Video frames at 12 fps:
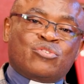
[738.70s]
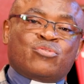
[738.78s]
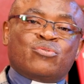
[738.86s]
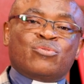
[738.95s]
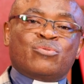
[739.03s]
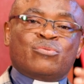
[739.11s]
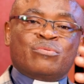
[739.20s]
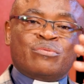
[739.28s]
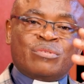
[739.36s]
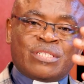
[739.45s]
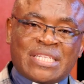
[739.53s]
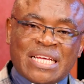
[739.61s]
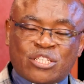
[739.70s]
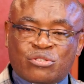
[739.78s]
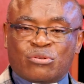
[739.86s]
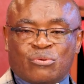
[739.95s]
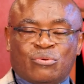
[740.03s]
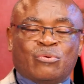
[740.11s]
to think
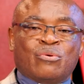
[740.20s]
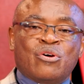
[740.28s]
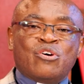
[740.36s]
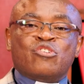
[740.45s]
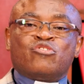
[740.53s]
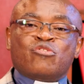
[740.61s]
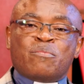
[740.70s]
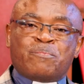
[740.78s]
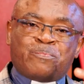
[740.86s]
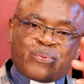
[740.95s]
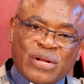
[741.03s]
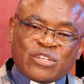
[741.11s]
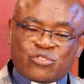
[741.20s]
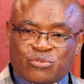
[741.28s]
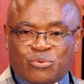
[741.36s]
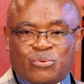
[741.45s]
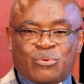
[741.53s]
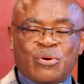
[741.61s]
through, to pray
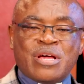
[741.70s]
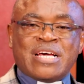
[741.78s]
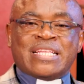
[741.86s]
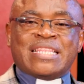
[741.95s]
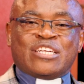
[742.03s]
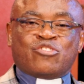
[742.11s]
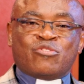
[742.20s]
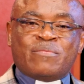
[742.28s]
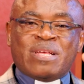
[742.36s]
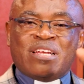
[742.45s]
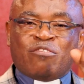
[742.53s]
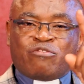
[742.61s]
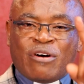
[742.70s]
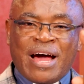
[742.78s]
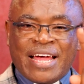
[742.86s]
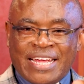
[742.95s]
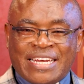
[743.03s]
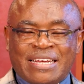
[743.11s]
through, that you'll be
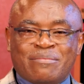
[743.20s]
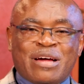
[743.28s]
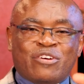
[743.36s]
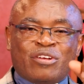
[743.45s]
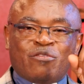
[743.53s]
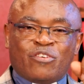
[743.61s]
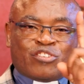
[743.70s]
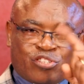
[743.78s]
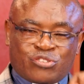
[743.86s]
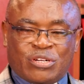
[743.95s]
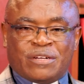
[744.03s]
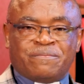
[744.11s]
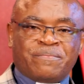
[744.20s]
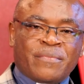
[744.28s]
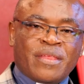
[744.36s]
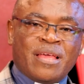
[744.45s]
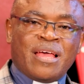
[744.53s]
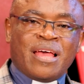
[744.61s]
defined by your devotion,
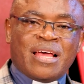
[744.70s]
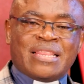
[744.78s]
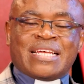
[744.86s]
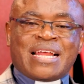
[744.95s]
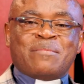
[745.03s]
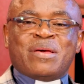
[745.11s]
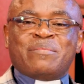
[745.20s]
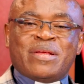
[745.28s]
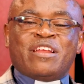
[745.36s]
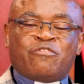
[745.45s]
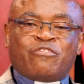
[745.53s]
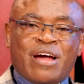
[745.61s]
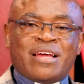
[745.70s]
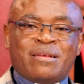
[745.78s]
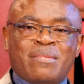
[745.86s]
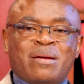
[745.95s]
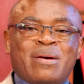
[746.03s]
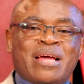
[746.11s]
that I may be
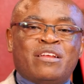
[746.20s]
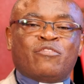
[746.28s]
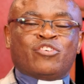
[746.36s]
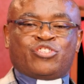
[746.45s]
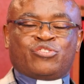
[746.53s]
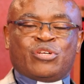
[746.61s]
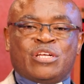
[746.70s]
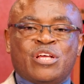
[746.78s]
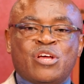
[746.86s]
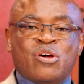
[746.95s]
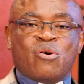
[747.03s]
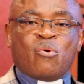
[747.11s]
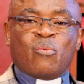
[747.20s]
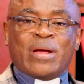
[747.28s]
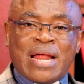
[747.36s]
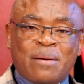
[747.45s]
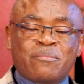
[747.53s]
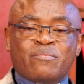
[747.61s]
defined by my devotion.
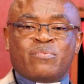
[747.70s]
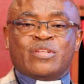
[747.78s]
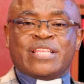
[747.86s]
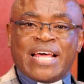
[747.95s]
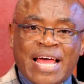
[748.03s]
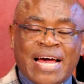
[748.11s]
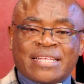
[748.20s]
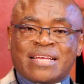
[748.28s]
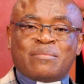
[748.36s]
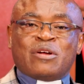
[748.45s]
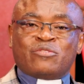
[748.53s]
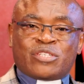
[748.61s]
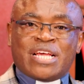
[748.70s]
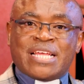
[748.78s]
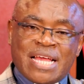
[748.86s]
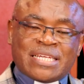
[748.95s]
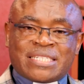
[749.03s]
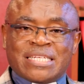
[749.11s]
When I'm there, someone will say,
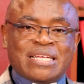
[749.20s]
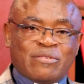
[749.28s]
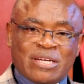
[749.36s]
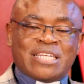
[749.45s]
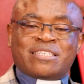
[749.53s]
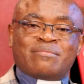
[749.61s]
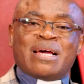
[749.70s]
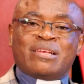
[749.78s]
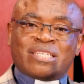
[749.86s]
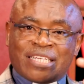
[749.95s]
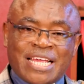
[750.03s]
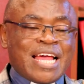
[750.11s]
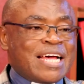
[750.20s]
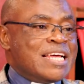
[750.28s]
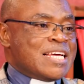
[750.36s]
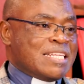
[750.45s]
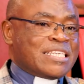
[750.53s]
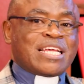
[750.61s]
yes, when this man is here,
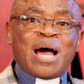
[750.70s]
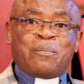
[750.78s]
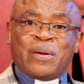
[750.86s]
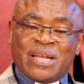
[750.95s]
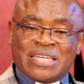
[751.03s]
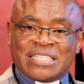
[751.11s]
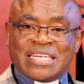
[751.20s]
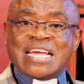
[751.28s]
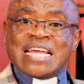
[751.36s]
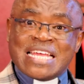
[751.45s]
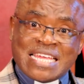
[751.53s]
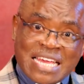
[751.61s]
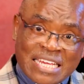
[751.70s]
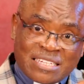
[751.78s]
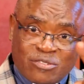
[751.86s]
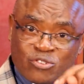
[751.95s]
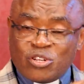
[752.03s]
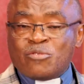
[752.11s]
this happens.
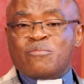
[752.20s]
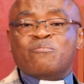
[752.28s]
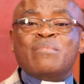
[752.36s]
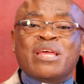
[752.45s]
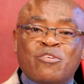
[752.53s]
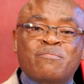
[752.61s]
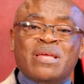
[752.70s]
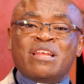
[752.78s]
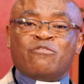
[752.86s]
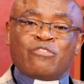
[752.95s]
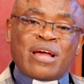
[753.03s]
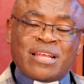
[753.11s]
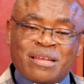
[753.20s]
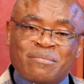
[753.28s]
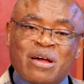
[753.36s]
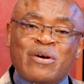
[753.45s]
Yes, may you be defined by